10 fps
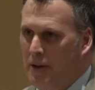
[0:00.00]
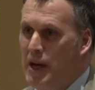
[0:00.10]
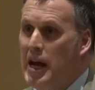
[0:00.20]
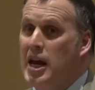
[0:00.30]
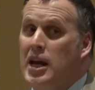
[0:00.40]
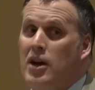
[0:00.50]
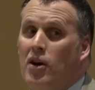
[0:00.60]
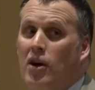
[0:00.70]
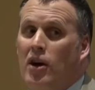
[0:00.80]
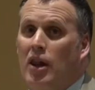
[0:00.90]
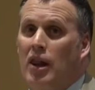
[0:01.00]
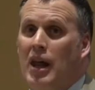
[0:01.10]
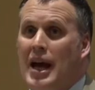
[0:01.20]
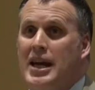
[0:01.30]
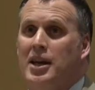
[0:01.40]
They
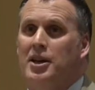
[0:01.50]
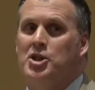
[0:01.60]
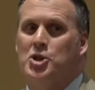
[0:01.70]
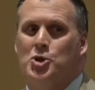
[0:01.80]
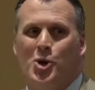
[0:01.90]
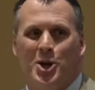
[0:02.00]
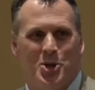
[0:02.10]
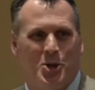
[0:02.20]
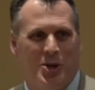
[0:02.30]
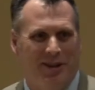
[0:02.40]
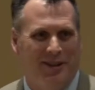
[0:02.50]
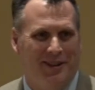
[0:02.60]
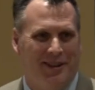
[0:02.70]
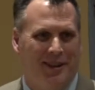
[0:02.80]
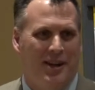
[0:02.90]
like structure.
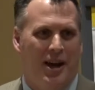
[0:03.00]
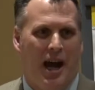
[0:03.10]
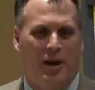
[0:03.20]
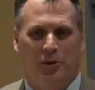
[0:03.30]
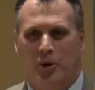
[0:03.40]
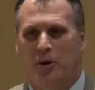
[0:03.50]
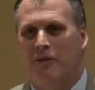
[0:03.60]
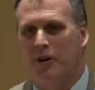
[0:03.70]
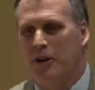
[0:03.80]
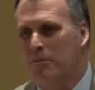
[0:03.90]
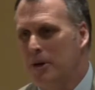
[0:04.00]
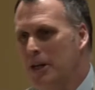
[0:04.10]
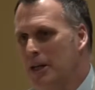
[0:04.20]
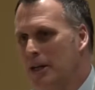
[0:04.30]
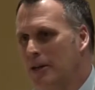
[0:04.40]
I don't know of very
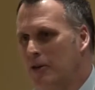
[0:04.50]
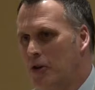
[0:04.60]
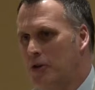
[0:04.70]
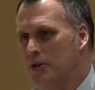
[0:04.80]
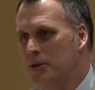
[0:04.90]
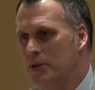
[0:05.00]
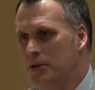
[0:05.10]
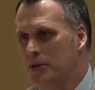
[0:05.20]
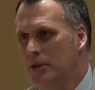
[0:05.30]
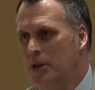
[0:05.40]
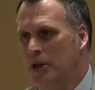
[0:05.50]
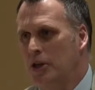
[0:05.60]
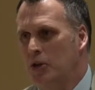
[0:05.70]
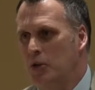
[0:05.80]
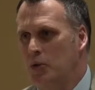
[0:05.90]
many nurses
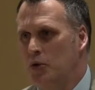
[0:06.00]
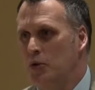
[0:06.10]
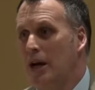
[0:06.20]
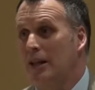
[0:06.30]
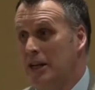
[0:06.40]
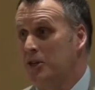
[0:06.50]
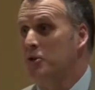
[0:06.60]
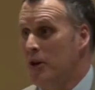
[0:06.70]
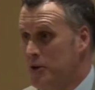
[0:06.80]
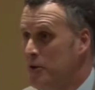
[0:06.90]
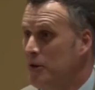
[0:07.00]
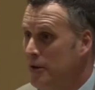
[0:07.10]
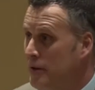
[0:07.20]
who do not like structure.